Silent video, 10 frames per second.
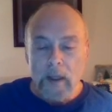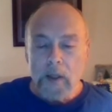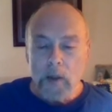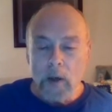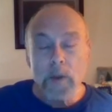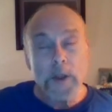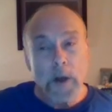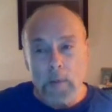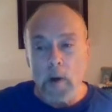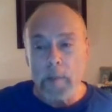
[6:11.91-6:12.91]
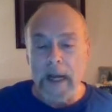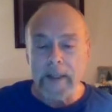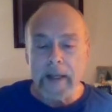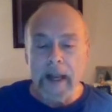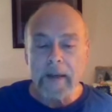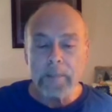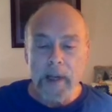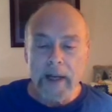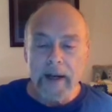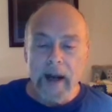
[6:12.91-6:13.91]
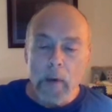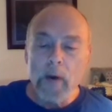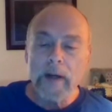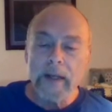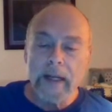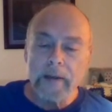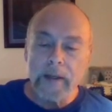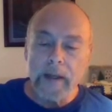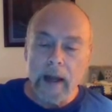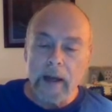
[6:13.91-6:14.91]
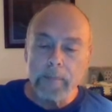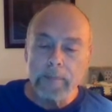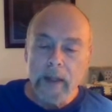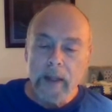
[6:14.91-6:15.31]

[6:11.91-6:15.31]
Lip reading: So we'll talk more about that, but I want to take the time,